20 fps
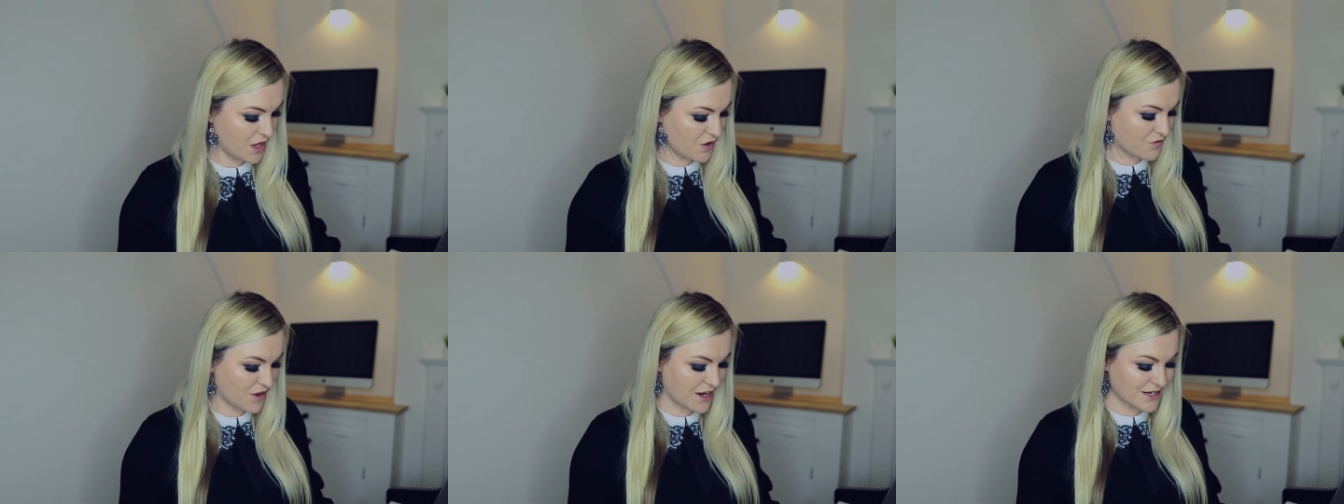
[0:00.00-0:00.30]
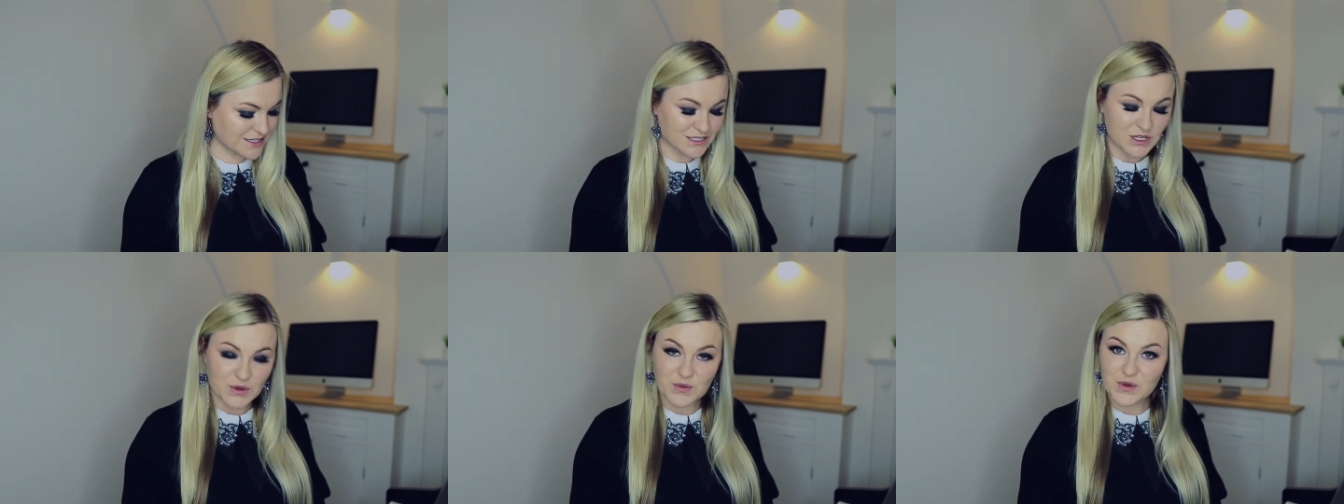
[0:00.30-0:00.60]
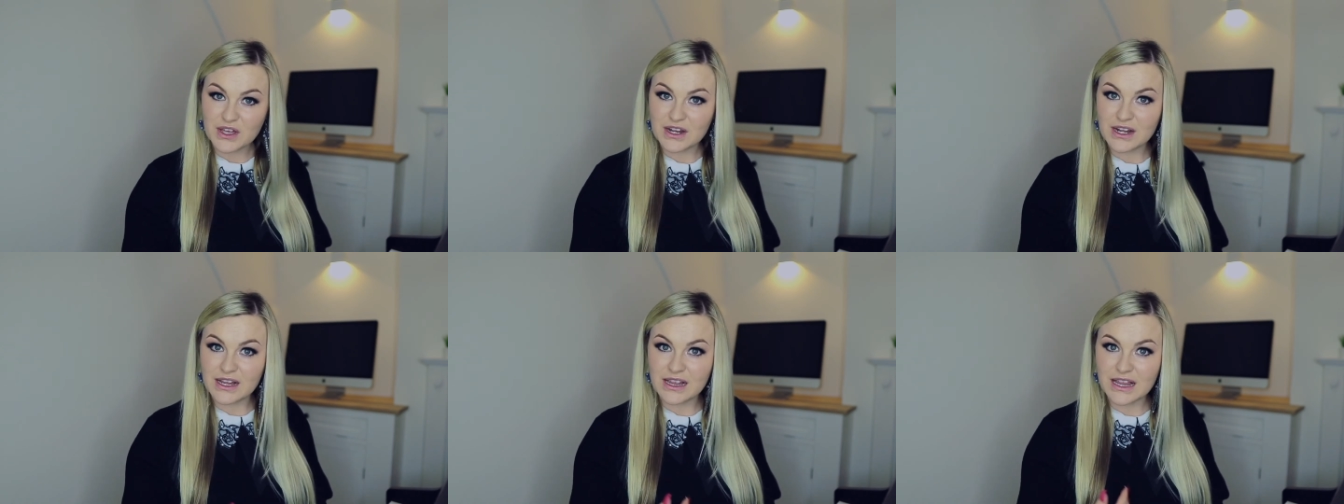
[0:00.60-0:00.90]
Right, so we're
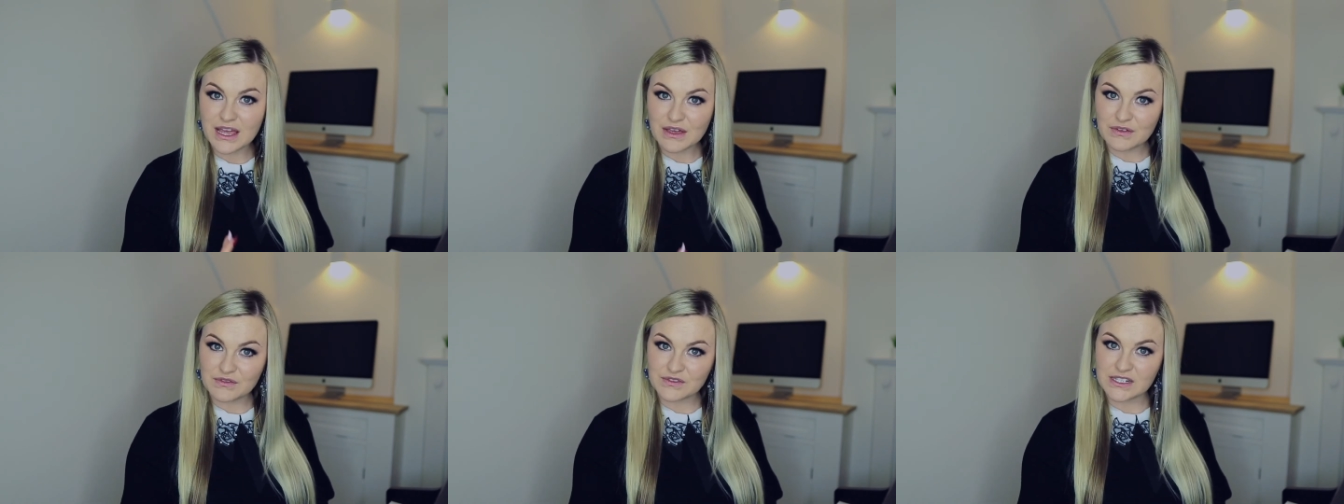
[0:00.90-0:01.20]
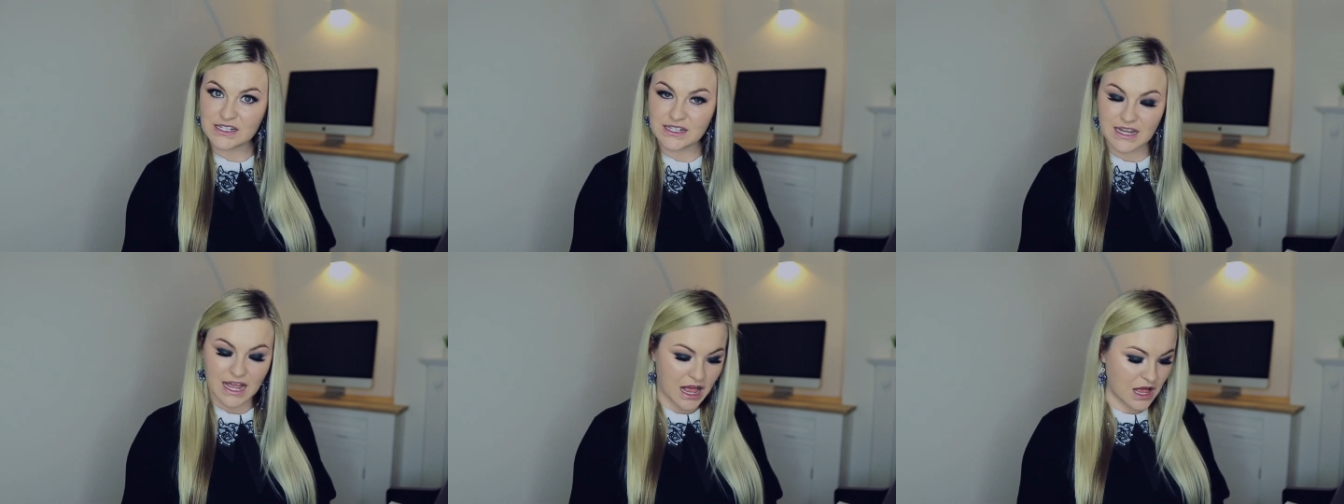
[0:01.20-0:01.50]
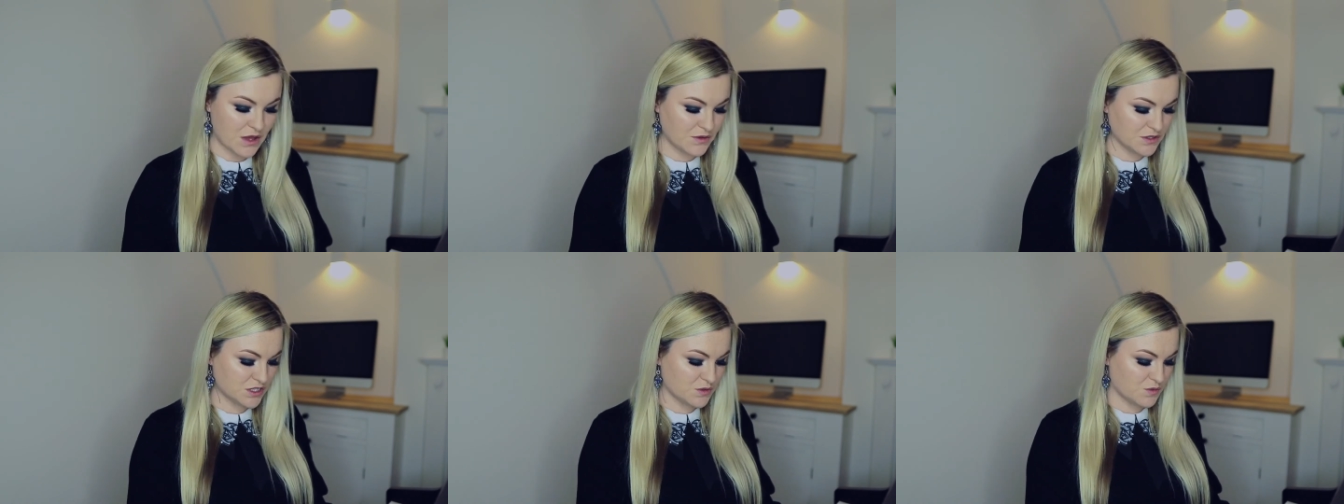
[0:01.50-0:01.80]
going to lift it
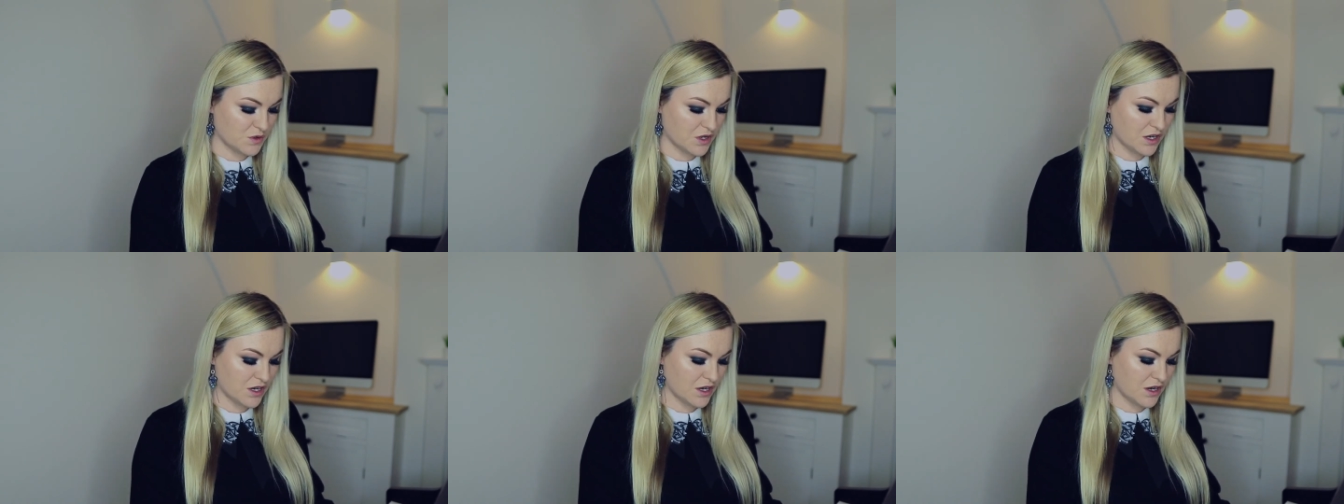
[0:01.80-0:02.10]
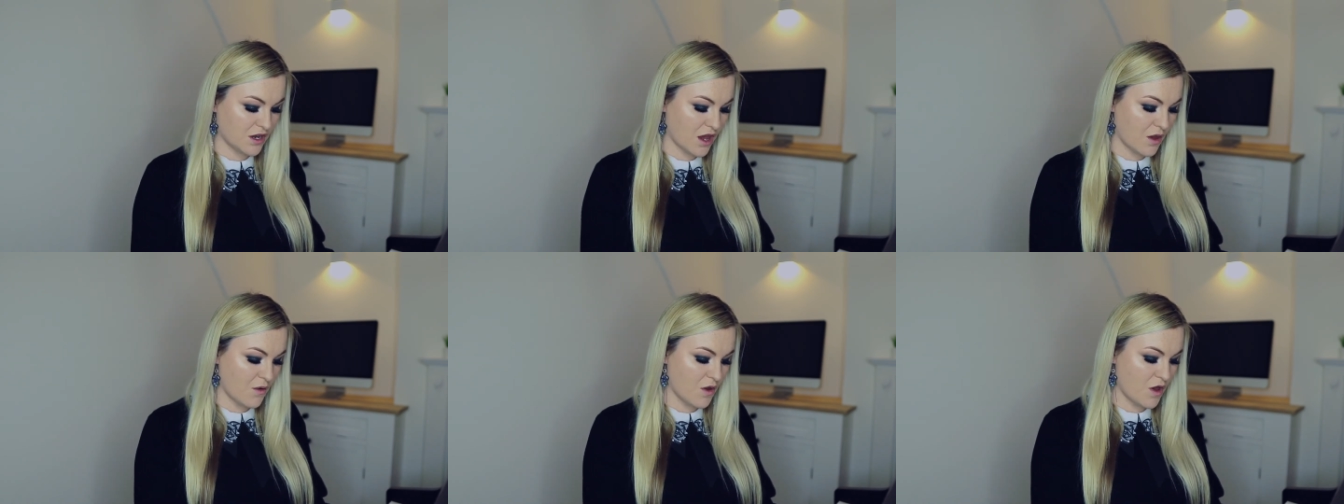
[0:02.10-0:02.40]
now. So we're going to go